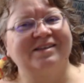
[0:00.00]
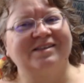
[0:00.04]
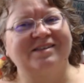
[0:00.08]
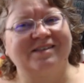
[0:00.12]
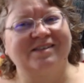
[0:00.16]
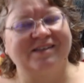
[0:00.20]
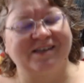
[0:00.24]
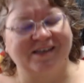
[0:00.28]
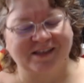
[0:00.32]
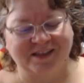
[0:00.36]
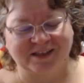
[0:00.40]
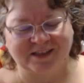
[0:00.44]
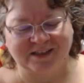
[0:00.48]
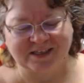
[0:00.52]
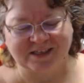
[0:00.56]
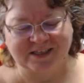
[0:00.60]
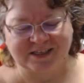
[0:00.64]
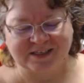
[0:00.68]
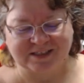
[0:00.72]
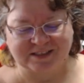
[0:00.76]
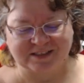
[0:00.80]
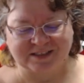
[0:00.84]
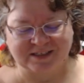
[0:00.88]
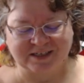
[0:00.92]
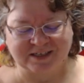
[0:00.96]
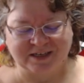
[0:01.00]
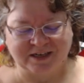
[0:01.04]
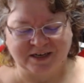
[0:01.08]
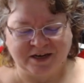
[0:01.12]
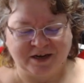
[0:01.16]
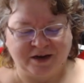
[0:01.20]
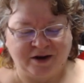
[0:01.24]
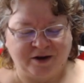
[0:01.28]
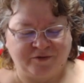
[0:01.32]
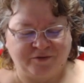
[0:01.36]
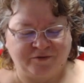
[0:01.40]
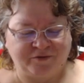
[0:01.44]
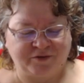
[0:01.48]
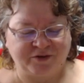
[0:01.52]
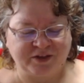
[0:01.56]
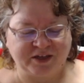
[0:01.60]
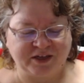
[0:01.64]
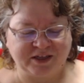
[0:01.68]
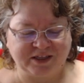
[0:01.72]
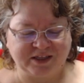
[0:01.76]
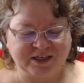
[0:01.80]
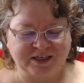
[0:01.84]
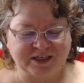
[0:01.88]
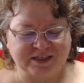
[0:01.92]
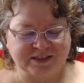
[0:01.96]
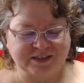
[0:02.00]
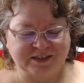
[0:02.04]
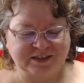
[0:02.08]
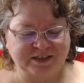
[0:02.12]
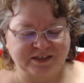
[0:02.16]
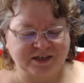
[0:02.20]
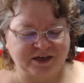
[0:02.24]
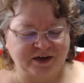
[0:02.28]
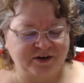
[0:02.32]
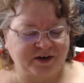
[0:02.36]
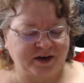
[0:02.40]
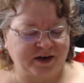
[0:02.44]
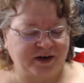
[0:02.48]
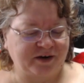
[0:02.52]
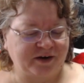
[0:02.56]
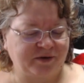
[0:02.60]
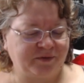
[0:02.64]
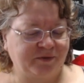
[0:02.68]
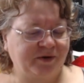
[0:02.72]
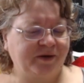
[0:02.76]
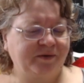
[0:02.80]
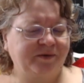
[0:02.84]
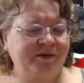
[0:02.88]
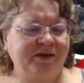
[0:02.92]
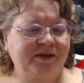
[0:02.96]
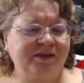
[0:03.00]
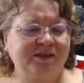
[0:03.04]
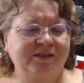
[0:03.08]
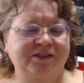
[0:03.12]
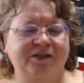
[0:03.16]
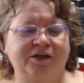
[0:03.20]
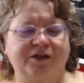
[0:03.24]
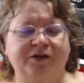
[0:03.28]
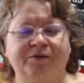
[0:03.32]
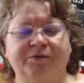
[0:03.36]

say the least. For the least. Alright, I'm going to start